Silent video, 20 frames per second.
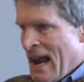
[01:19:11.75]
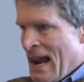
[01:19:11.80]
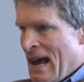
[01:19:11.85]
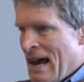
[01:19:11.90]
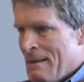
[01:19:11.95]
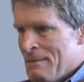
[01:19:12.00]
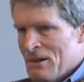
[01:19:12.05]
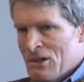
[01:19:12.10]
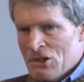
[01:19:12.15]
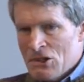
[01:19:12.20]

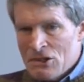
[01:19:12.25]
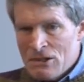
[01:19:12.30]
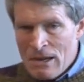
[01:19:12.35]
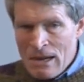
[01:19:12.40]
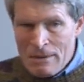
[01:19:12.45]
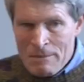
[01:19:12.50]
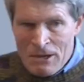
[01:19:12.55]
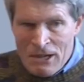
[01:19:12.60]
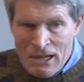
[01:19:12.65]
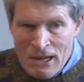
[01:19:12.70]
Now, Mr.
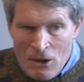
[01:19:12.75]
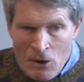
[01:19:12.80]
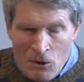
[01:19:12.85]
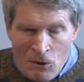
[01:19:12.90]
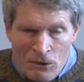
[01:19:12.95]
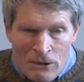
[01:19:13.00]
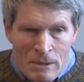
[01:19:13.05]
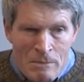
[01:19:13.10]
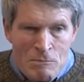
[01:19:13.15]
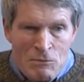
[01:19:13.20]
Schneiderman can
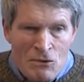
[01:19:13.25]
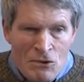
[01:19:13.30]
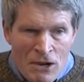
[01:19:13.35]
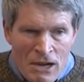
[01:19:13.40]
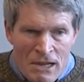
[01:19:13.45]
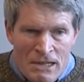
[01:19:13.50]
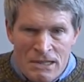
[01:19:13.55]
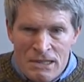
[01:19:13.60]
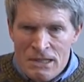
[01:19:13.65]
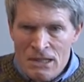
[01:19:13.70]
only
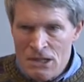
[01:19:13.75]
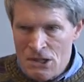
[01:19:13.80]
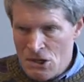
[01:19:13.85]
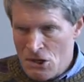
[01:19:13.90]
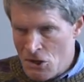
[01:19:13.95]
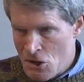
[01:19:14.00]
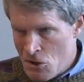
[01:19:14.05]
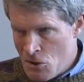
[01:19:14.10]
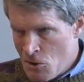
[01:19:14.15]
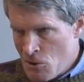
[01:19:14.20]

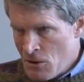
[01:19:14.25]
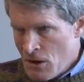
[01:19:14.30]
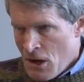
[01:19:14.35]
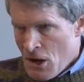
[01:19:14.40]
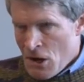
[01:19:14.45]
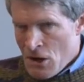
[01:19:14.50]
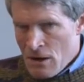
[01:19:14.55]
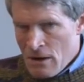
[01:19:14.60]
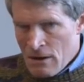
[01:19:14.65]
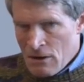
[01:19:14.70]
prosecute
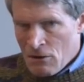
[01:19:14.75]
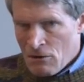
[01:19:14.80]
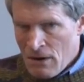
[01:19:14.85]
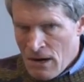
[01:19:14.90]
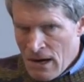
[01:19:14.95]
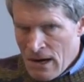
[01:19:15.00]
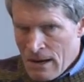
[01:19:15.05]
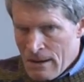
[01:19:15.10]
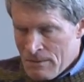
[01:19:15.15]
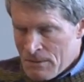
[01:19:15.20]

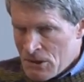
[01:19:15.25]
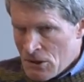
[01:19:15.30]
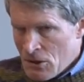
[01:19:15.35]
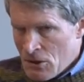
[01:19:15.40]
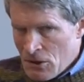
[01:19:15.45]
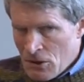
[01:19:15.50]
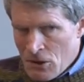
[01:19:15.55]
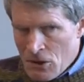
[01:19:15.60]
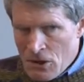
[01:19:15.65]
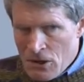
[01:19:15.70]
crimes
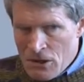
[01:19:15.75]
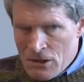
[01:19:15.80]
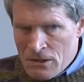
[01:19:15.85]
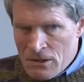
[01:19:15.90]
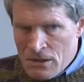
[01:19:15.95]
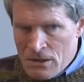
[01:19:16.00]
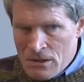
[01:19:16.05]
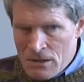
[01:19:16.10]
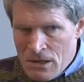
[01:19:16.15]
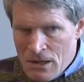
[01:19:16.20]
under the laws
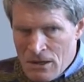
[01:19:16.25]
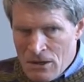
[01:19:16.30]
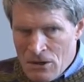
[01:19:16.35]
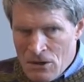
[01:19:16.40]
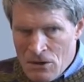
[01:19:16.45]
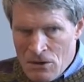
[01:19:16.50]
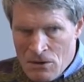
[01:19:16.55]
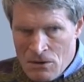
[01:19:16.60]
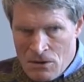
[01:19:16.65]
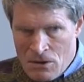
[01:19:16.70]
of the state of
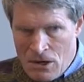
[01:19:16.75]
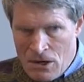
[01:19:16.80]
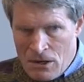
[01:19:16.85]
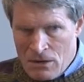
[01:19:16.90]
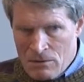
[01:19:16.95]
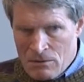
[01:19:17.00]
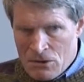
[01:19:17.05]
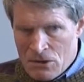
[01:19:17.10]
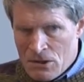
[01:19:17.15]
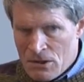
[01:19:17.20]
New York.
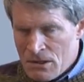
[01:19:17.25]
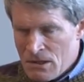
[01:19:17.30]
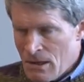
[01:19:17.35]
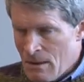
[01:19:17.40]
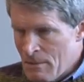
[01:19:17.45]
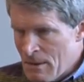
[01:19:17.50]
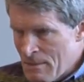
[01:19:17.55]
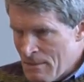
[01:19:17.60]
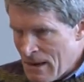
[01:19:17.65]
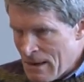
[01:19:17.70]
So
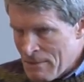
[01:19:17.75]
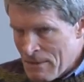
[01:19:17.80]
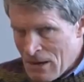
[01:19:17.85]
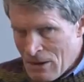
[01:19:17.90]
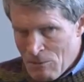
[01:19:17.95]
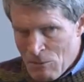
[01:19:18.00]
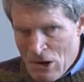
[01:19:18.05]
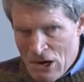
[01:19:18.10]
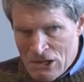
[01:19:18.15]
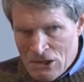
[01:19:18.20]
some he might be
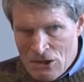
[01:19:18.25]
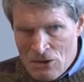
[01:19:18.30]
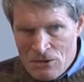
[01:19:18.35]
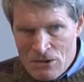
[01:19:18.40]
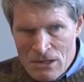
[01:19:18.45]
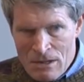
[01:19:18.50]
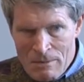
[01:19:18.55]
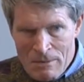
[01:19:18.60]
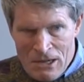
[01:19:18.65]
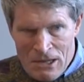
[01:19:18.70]
able to prosecute,
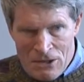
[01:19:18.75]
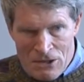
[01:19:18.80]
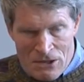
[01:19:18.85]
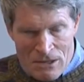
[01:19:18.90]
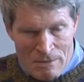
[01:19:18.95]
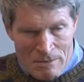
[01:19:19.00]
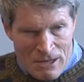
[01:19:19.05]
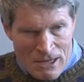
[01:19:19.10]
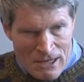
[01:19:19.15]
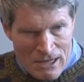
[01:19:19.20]
some others
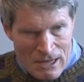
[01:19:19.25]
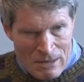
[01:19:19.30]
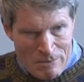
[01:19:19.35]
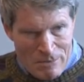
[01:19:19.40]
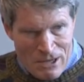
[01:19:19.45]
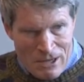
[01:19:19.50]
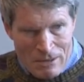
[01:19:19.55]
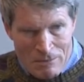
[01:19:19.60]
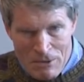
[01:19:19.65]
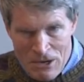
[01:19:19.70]
he might not
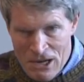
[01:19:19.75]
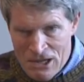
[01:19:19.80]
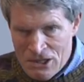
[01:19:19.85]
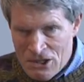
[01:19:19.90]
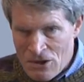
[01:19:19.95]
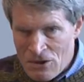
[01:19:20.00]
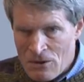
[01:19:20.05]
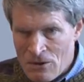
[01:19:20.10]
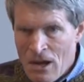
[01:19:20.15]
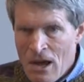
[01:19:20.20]
be able to
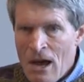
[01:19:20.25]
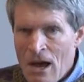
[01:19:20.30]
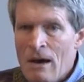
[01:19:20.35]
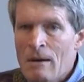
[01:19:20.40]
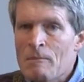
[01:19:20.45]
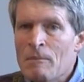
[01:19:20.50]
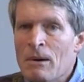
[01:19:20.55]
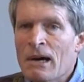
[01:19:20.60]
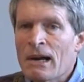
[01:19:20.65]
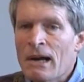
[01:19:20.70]
prosecute,
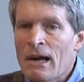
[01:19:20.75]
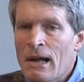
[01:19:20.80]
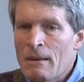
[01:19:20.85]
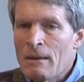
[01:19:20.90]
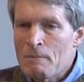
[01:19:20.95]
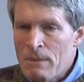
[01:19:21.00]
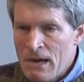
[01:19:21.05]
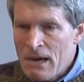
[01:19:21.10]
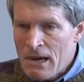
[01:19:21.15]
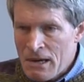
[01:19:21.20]
but I'll
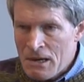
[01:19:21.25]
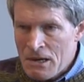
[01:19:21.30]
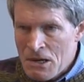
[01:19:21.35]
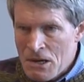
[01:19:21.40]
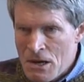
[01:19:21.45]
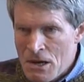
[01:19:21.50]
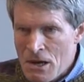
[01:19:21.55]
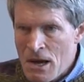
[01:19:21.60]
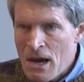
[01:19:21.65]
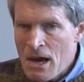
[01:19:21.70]
bet
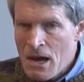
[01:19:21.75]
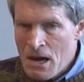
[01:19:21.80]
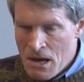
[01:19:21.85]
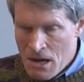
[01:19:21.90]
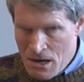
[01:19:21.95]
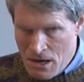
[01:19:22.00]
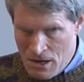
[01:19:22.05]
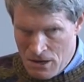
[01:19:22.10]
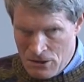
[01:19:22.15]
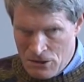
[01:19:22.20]
he
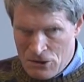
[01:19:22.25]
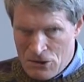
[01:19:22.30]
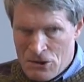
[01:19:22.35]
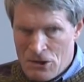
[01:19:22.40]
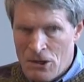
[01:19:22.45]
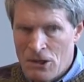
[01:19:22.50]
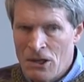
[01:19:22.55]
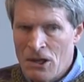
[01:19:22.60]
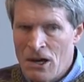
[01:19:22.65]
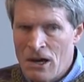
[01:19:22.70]
has a
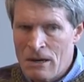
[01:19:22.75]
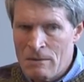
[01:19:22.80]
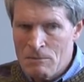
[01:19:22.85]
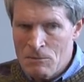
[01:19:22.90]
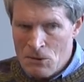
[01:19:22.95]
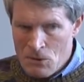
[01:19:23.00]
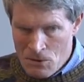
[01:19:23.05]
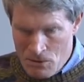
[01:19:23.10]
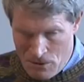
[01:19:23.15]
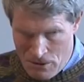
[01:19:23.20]
lot
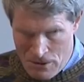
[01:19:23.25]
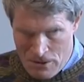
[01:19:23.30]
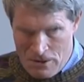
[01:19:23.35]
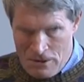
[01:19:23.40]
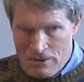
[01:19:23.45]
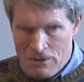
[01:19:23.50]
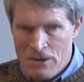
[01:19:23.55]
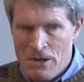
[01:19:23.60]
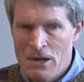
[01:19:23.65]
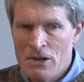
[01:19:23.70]

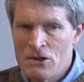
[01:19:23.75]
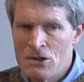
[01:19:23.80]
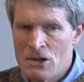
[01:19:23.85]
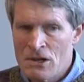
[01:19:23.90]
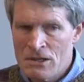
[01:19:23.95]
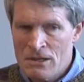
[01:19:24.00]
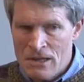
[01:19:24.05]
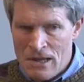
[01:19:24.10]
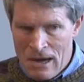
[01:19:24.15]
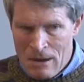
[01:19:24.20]
more than
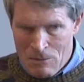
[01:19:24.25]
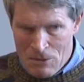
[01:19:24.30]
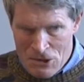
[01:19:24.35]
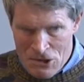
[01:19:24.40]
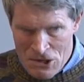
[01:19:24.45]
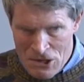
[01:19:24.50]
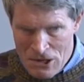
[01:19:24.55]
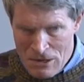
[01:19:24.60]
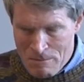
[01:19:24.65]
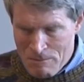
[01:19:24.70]
just that
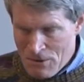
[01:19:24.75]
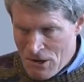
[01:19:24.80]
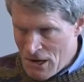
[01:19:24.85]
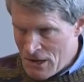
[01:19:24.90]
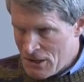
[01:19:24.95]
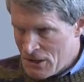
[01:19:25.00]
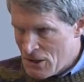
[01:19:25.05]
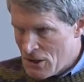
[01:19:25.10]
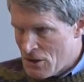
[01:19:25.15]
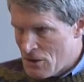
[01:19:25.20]
which he could
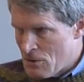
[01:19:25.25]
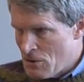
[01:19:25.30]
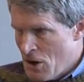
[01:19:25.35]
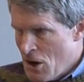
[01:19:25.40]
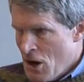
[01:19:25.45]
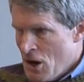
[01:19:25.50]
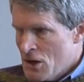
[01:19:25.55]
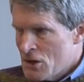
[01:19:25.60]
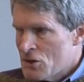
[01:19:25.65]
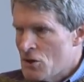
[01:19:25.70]
prosecute.
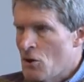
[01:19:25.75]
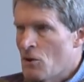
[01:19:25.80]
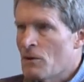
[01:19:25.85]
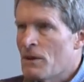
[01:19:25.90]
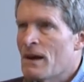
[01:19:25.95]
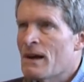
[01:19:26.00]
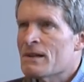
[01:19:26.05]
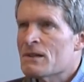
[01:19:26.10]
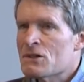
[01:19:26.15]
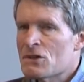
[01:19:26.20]
So
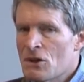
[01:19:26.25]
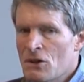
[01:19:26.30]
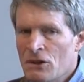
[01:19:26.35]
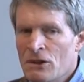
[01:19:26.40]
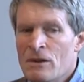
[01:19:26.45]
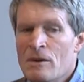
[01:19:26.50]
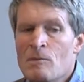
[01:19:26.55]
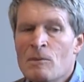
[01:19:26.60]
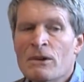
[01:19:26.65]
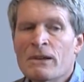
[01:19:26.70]
that
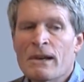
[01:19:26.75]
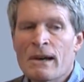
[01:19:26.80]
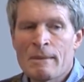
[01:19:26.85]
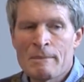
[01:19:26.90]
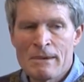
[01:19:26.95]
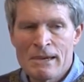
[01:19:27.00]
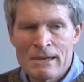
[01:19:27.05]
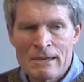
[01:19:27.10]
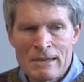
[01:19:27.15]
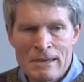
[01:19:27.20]
certainly would
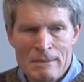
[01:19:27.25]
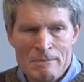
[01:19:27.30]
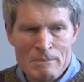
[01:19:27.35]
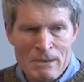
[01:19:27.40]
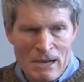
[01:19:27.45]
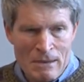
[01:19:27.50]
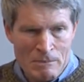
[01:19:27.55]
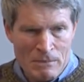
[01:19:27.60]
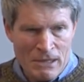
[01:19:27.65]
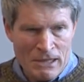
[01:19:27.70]
come into the
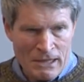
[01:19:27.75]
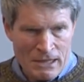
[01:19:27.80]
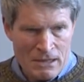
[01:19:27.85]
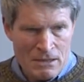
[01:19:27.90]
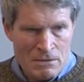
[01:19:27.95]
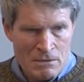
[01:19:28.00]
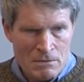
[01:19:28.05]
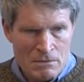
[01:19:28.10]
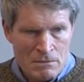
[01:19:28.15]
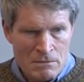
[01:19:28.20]
public,
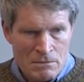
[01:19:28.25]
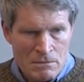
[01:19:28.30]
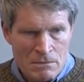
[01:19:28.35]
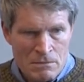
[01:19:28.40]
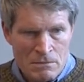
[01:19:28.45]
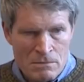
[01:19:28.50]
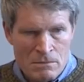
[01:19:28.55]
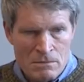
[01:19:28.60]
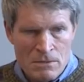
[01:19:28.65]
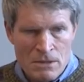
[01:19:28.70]

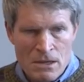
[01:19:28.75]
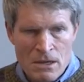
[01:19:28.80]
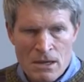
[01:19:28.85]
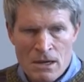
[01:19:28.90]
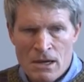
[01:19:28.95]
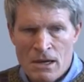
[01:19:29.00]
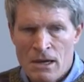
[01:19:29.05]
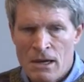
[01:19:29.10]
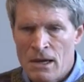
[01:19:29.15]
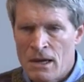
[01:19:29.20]
uh,
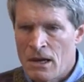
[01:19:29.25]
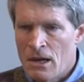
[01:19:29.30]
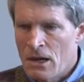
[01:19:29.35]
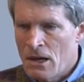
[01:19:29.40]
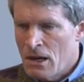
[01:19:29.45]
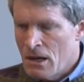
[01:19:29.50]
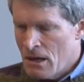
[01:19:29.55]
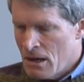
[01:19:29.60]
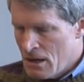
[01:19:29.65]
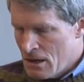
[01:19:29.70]

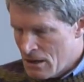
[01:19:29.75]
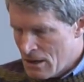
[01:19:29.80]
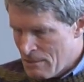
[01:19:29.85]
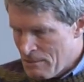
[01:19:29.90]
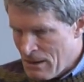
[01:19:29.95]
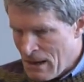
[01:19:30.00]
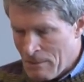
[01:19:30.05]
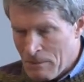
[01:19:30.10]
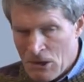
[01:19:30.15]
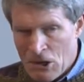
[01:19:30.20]
into the
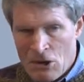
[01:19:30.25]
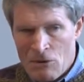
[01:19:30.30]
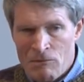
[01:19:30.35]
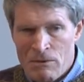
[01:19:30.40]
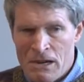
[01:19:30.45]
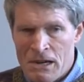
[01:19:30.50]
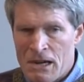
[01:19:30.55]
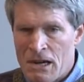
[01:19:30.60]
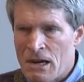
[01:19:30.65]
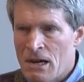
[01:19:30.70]
public
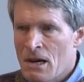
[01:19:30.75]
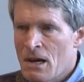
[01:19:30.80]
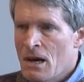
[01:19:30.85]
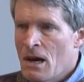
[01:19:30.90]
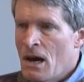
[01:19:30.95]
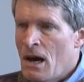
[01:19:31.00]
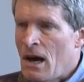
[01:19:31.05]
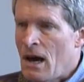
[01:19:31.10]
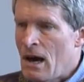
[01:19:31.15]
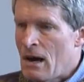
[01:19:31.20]
arena,
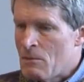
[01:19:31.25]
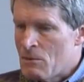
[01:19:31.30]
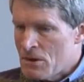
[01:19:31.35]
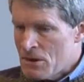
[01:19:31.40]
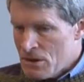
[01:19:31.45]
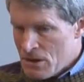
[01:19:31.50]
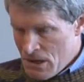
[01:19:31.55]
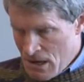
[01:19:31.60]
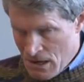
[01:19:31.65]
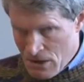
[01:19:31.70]
I
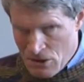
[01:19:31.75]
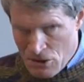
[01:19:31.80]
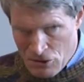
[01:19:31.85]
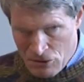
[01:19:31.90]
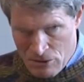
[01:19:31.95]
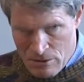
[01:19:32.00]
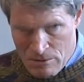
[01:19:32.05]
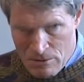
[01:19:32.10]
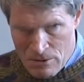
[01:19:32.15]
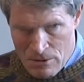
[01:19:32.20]
would think,
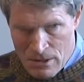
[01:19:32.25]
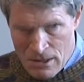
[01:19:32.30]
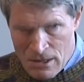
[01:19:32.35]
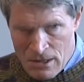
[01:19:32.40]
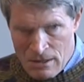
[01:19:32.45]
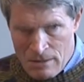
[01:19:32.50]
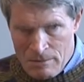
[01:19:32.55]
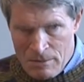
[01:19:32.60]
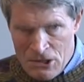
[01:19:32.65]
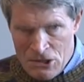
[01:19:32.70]
through
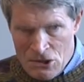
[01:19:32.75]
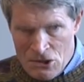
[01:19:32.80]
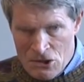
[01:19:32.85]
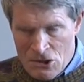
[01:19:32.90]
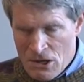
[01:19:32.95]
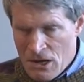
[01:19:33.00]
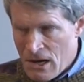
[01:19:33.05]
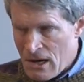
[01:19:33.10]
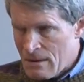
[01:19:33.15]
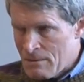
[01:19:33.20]
uh, Mr.
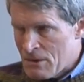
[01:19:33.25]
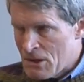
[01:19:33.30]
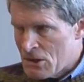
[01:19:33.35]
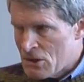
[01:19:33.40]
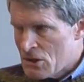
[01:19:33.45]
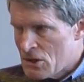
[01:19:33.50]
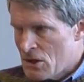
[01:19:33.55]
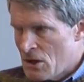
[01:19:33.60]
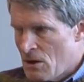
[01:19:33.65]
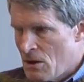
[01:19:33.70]
Schneiderman.
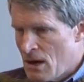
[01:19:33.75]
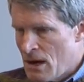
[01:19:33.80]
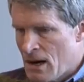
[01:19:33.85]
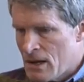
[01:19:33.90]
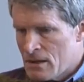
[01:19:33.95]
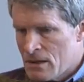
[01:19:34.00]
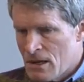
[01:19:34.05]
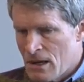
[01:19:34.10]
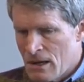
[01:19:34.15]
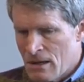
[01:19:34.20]
So
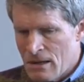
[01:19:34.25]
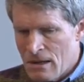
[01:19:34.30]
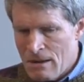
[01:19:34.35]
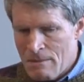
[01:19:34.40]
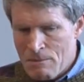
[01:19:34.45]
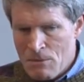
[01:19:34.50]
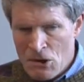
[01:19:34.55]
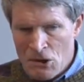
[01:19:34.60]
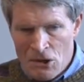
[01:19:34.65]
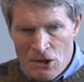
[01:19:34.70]
I think
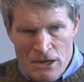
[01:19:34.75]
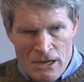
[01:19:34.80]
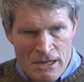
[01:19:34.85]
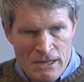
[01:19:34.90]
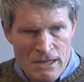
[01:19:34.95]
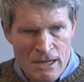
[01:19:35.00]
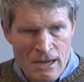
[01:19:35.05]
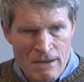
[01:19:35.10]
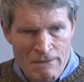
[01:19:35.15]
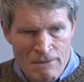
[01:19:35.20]
that Mueller
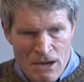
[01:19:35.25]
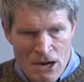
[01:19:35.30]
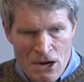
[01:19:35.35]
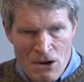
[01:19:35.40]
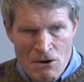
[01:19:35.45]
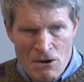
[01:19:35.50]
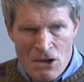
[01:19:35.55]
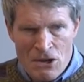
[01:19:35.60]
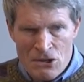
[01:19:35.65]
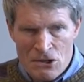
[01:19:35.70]
is a
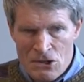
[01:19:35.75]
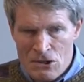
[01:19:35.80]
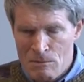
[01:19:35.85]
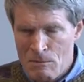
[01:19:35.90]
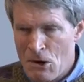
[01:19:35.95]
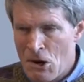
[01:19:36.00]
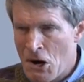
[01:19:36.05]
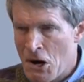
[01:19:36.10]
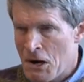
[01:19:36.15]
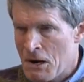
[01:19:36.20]
very
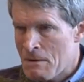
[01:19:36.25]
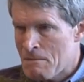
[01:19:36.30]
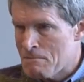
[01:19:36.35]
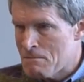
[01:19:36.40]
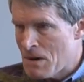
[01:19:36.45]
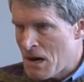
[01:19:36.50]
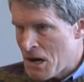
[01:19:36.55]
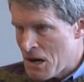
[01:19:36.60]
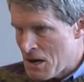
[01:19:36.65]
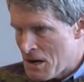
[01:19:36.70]
smart
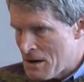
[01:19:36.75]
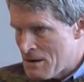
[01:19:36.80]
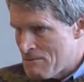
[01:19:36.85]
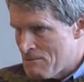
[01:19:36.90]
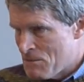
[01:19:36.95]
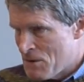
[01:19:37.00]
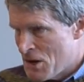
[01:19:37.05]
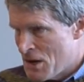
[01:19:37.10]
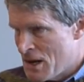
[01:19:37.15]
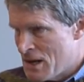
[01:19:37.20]
man.
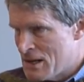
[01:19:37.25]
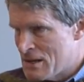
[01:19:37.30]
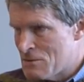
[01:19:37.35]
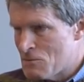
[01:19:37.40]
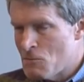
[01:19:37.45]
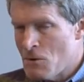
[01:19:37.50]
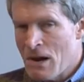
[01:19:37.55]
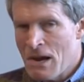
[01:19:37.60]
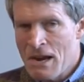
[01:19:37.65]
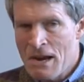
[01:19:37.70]
He's
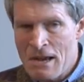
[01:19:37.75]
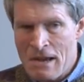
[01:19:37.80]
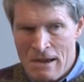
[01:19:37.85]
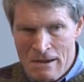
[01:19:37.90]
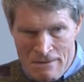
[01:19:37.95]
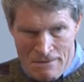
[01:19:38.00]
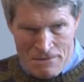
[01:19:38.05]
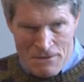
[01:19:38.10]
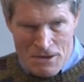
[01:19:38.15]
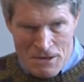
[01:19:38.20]

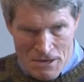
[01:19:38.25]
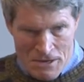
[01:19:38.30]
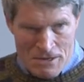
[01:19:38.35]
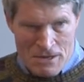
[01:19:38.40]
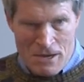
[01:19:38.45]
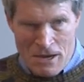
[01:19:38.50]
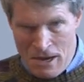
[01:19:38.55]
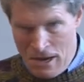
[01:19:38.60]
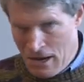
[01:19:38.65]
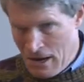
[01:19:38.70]
waiting for this
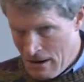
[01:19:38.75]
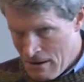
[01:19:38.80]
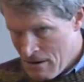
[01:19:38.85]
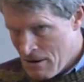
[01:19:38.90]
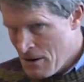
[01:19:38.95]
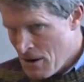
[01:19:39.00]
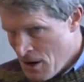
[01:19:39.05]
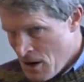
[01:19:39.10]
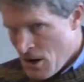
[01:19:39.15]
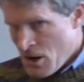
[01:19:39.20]
day.
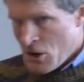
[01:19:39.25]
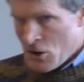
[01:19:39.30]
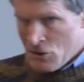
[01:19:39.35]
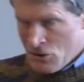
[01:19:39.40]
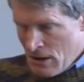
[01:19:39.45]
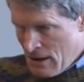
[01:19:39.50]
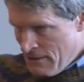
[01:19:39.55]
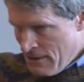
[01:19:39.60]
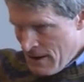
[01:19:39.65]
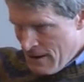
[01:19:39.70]

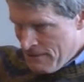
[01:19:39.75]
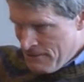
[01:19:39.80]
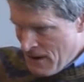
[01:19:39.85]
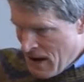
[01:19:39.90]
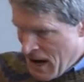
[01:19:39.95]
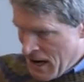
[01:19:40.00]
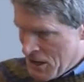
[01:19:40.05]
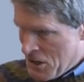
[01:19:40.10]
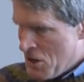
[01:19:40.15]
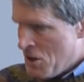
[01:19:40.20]
Trivia
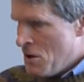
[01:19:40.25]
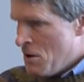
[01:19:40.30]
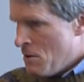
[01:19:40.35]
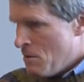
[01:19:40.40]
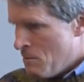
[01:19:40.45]
fact